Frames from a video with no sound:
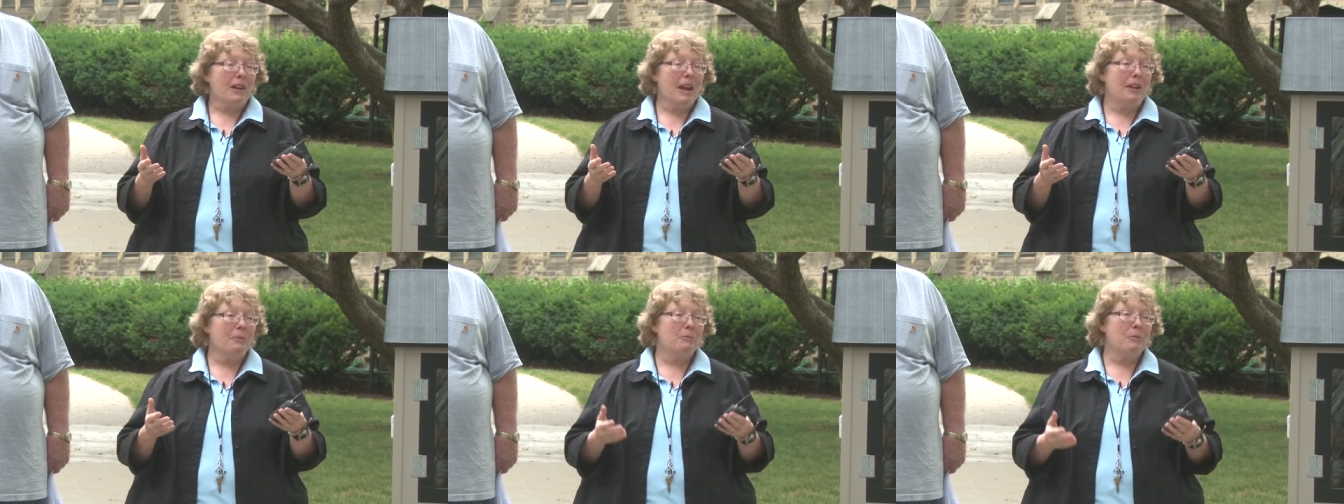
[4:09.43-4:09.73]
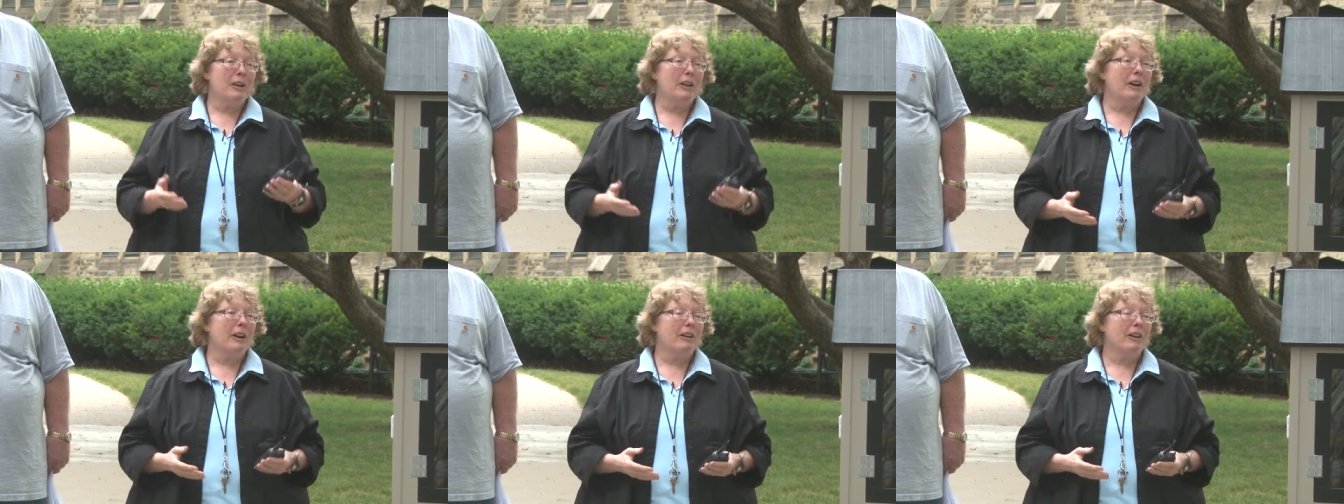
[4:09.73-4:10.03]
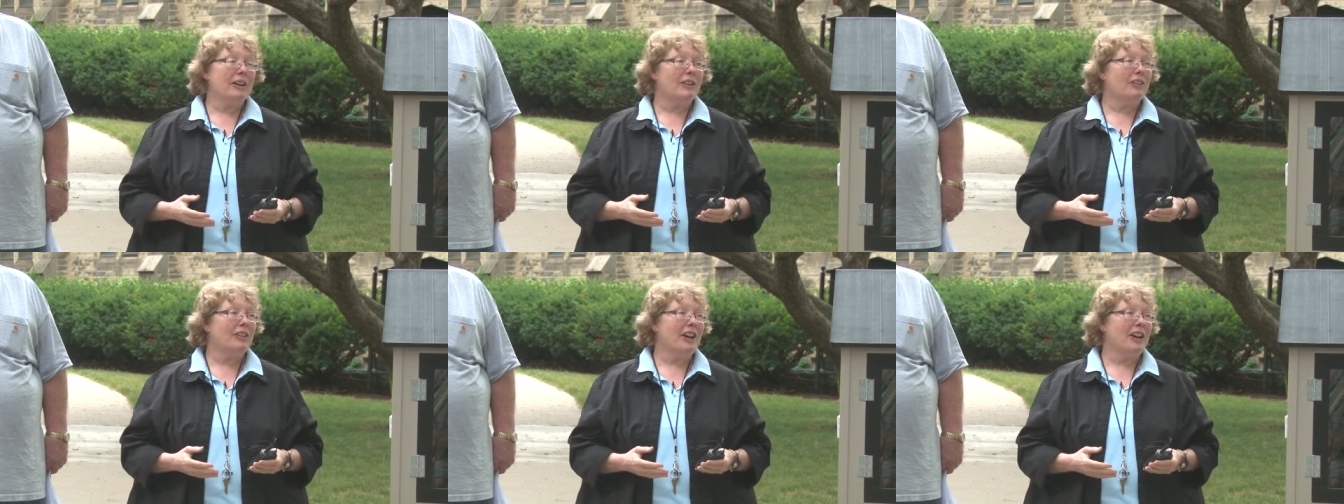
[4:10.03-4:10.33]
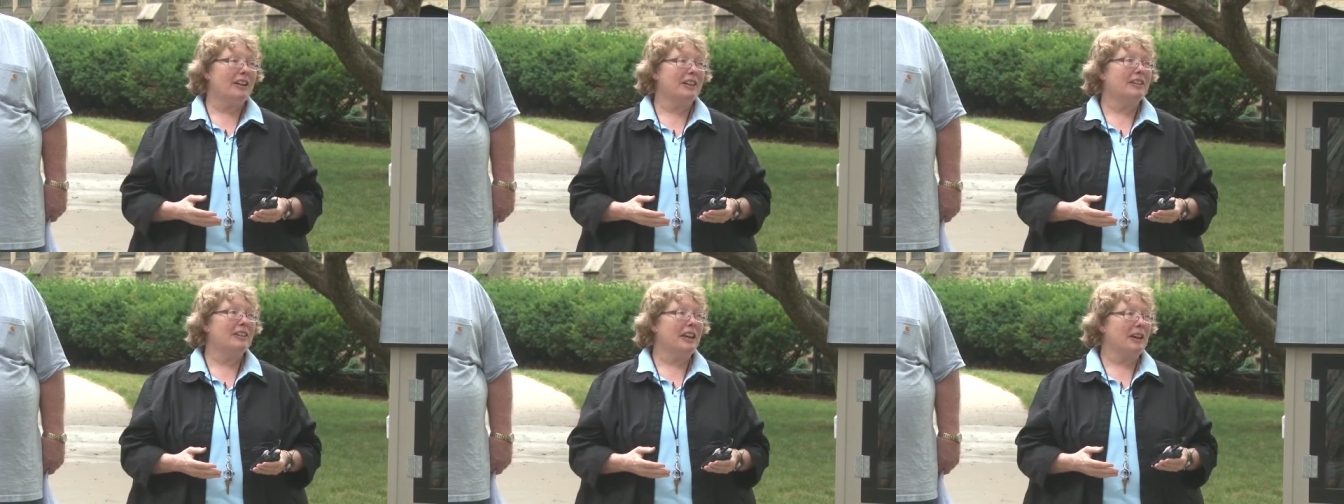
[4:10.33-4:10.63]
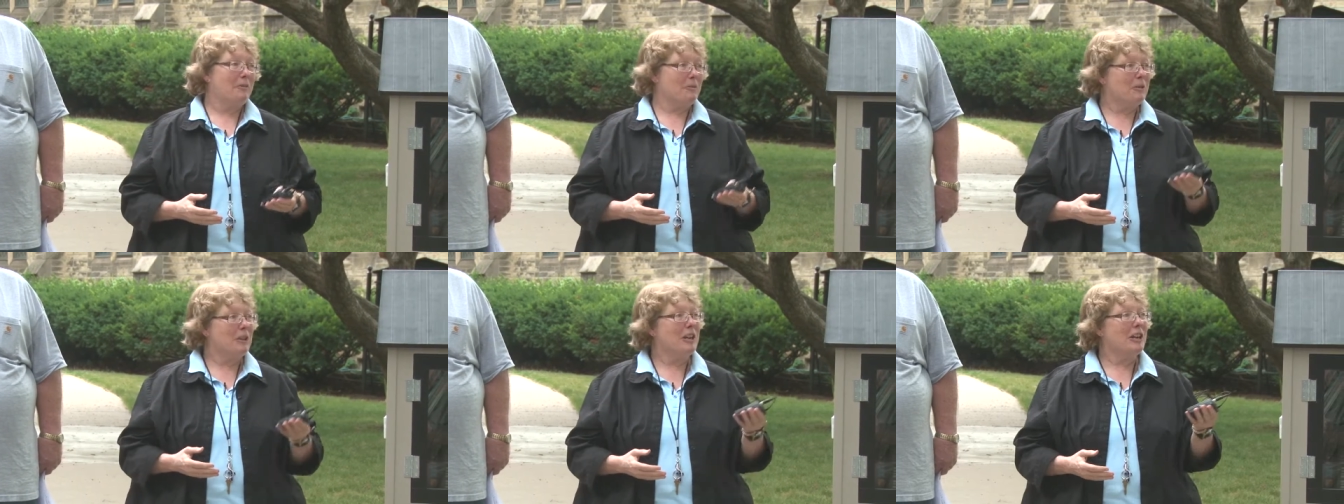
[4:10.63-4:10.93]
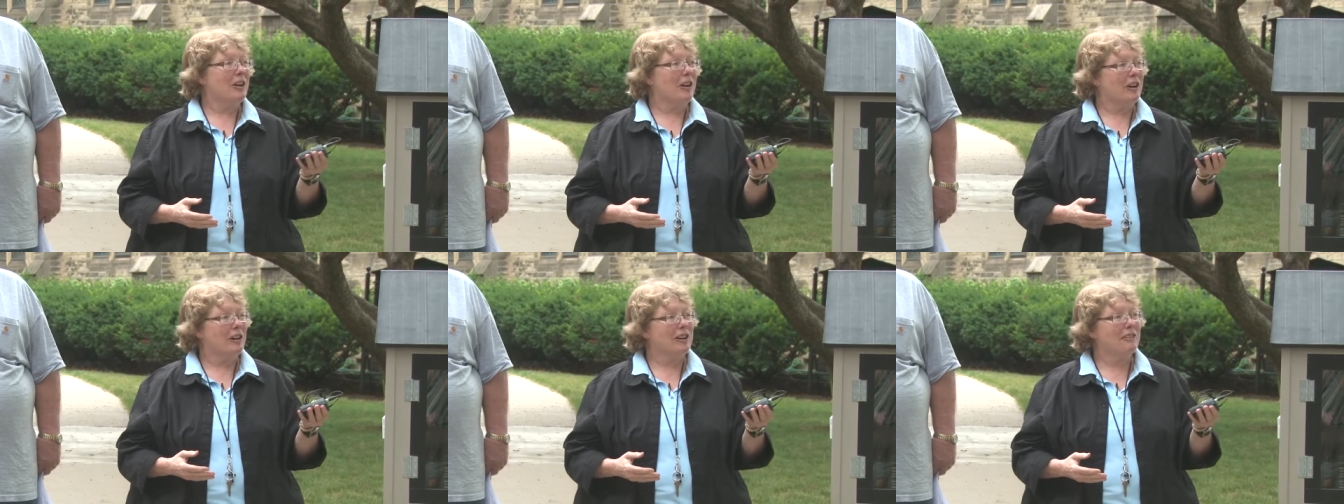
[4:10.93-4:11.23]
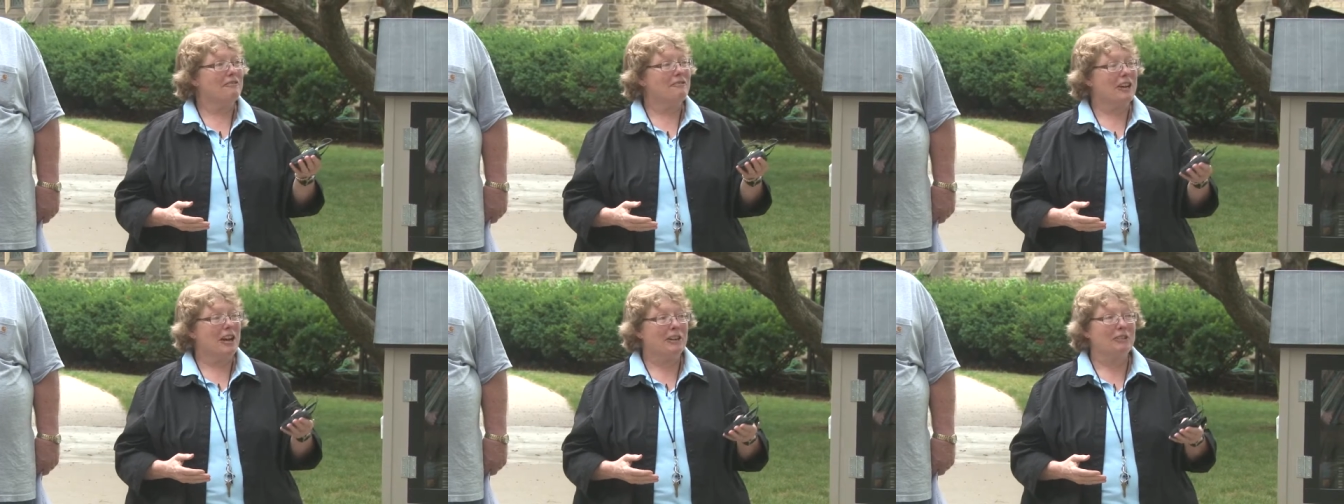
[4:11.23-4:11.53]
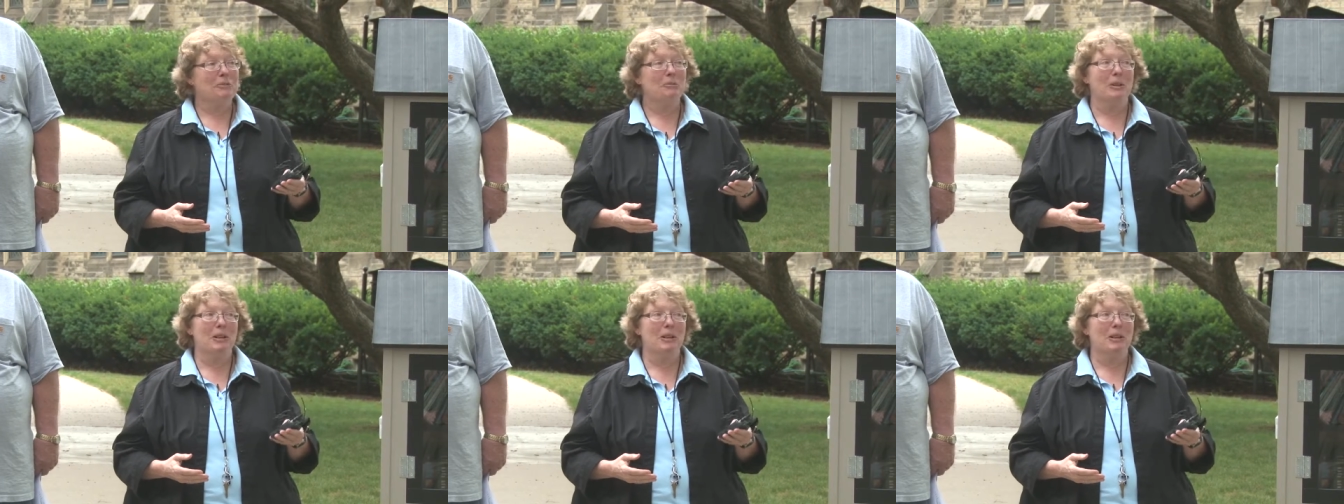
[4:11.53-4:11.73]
And we are excited that we are, in fact,